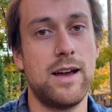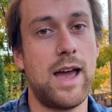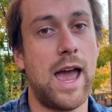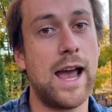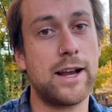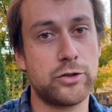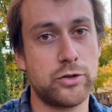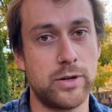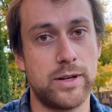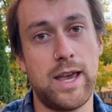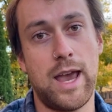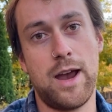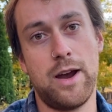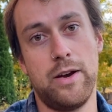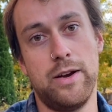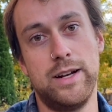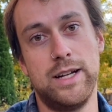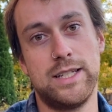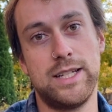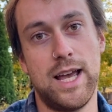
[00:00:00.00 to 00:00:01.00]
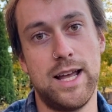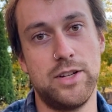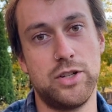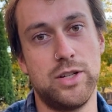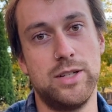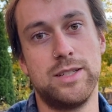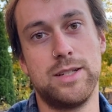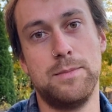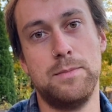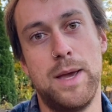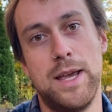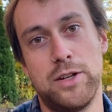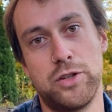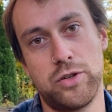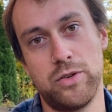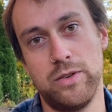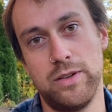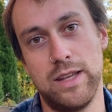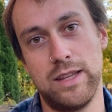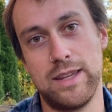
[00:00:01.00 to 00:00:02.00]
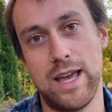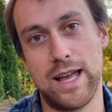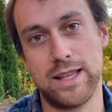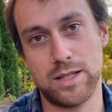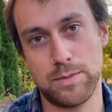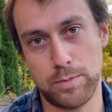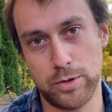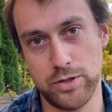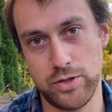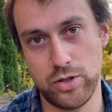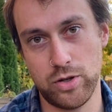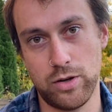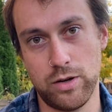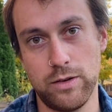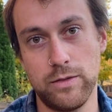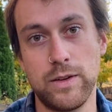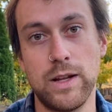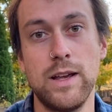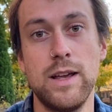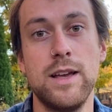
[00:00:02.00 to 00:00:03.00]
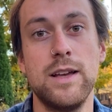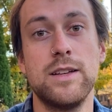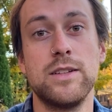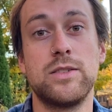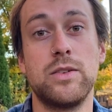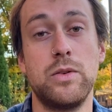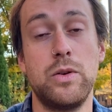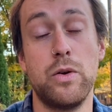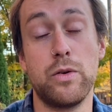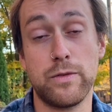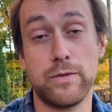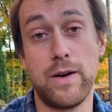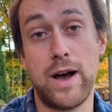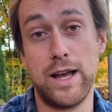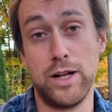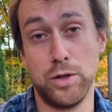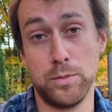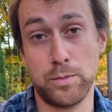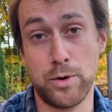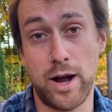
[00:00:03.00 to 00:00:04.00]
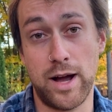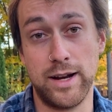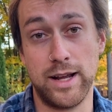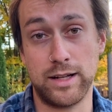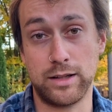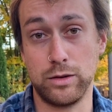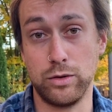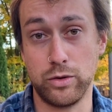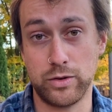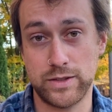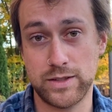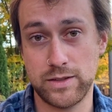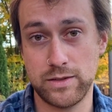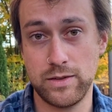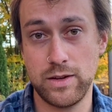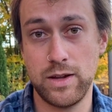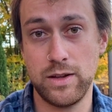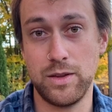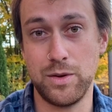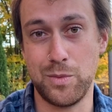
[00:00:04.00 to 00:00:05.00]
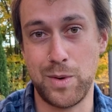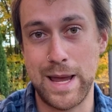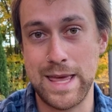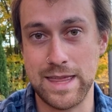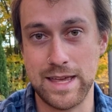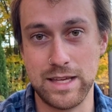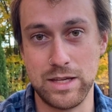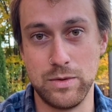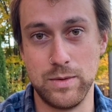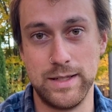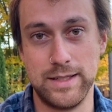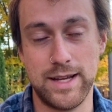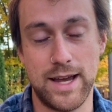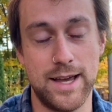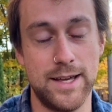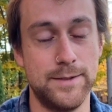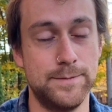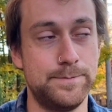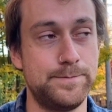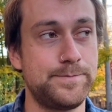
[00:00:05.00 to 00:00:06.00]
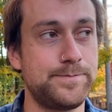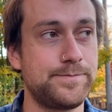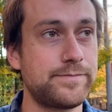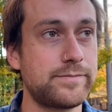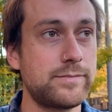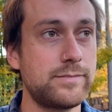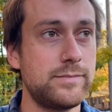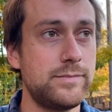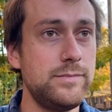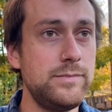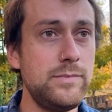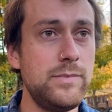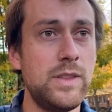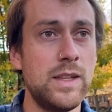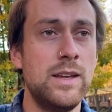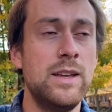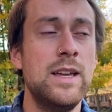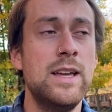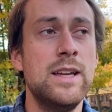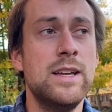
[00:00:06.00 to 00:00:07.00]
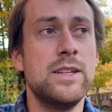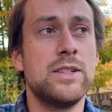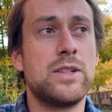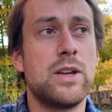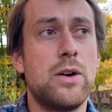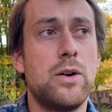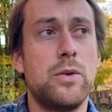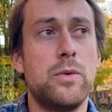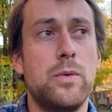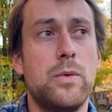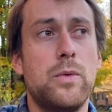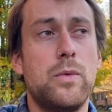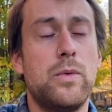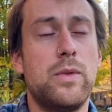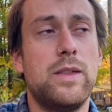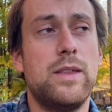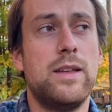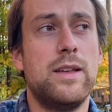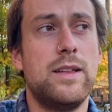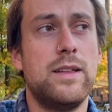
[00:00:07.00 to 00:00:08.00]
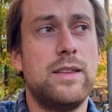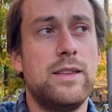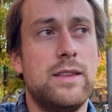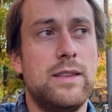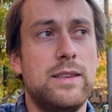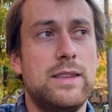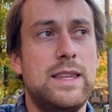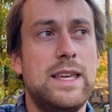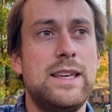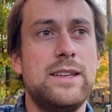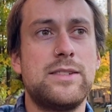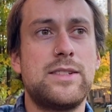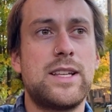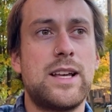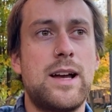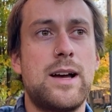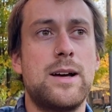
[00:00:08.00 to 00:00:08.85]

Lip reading: extra care and attention to make sure that that's preserved so your final product looks the way that you intend. So these